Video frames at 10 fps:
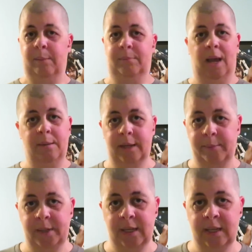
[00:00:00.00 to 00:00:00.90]
I'm not
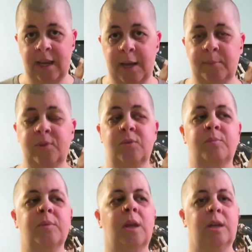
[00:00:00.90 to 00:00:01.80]
naming any names.
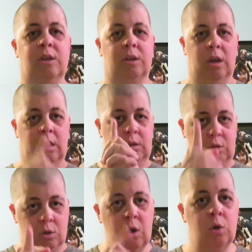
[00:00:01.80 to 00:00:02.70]

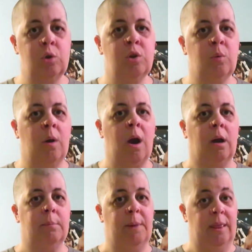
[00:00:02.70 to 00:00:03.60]
You know who you
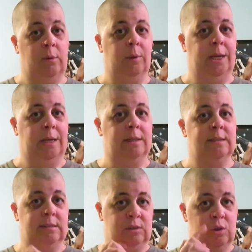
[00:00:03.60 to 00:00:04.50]
are, by the way,
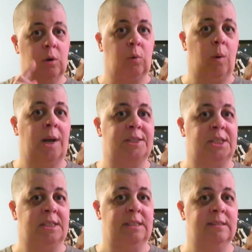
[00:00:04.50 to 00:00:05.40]
because you are
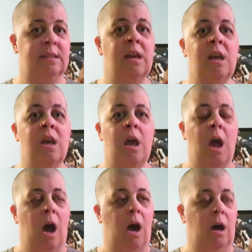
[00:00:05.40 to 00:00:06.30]
watching this.
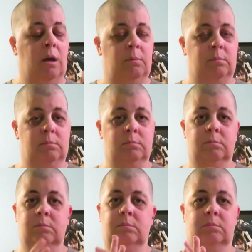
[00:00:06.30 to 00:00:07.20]
Um,
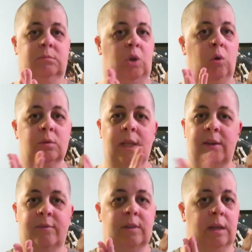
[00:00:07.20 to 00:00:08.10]
don't
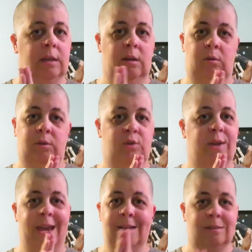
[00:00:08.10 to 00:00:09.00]
let you know you
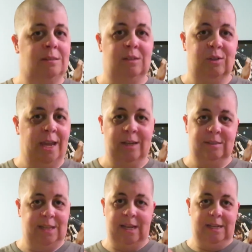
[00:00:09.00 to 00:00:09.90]
can't you
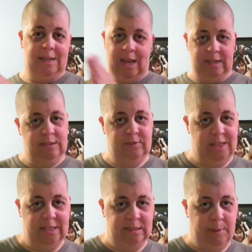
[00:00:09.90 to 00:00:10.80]
can't say any negative
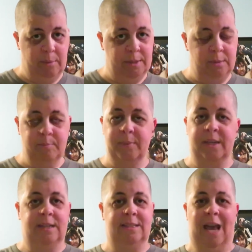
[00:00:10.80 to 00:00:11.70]
things about me
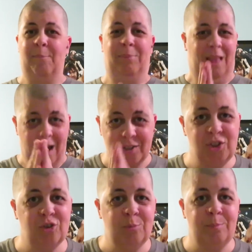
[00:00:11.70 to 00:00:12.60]
because I
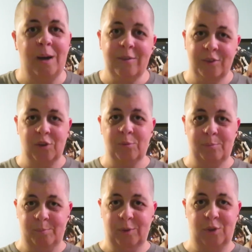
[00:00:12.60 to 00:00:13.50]
blocked your
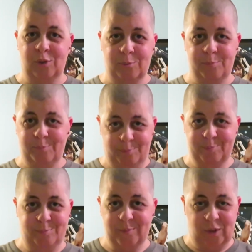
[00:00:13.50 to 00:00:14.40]
your your
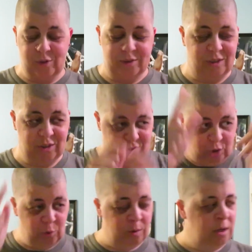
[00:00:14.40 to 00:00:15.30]
you,
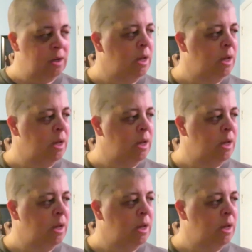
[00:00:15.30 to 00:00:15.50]
you.